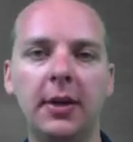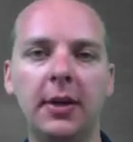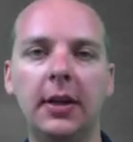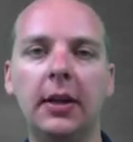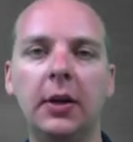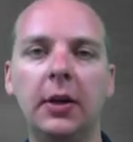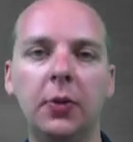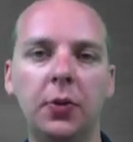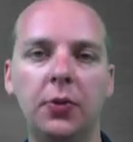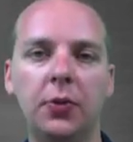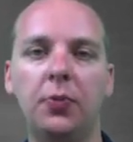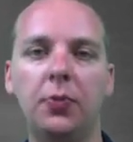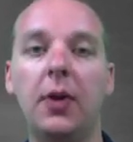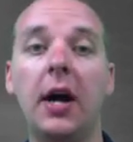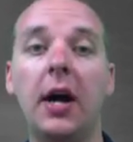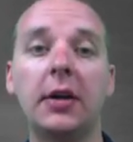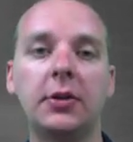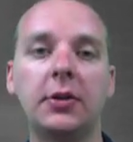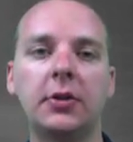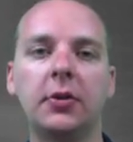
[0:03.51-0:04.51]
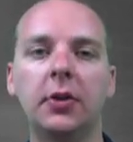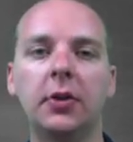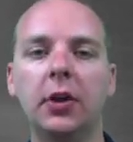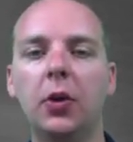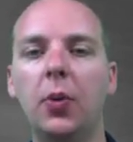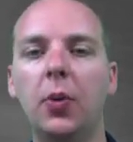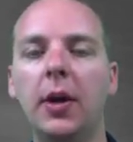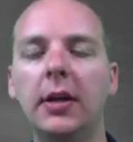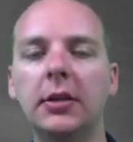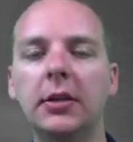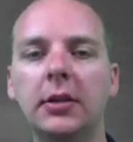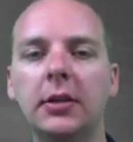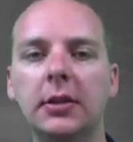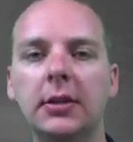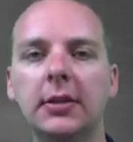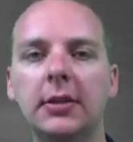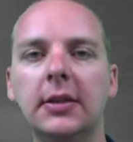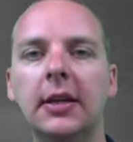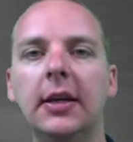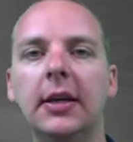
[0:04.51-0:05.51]
dealing with rational
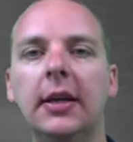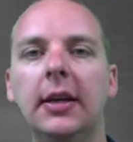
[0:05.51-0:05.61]
equations